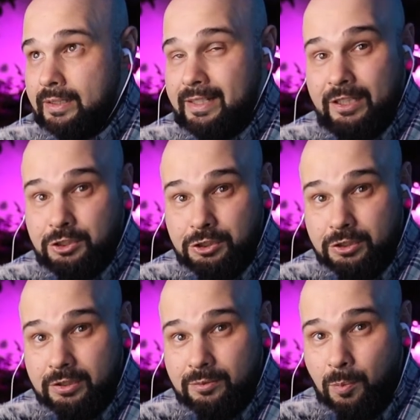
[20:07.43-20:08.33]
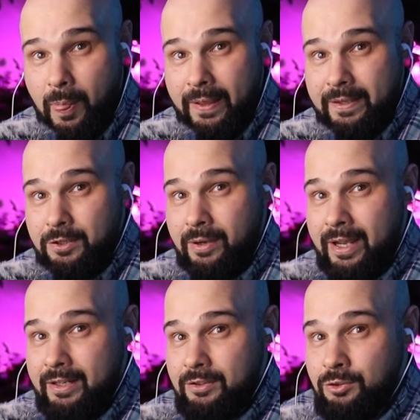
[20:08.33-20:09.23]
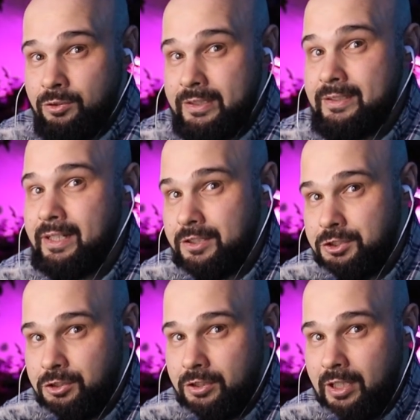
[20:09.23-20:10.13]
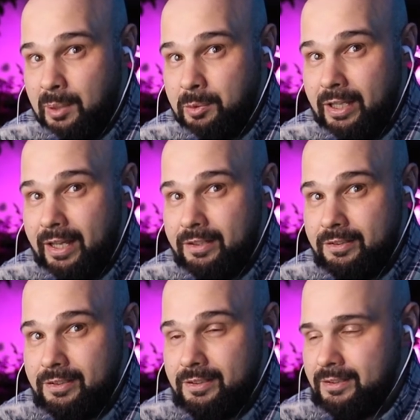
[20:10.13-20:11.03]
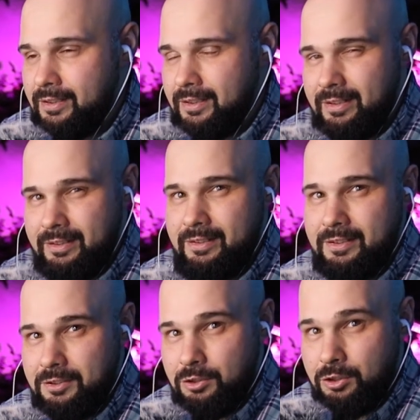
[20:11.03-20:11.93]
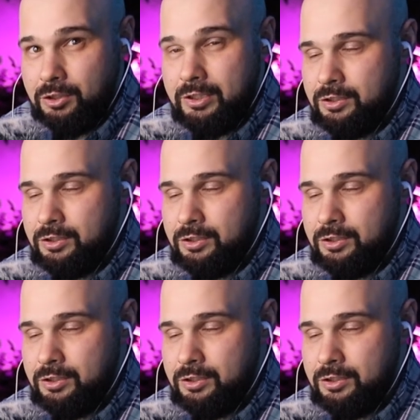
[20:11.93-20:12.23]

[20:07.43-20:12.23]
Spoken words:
textured and then you add noise texture on top of that, it doesn't look good.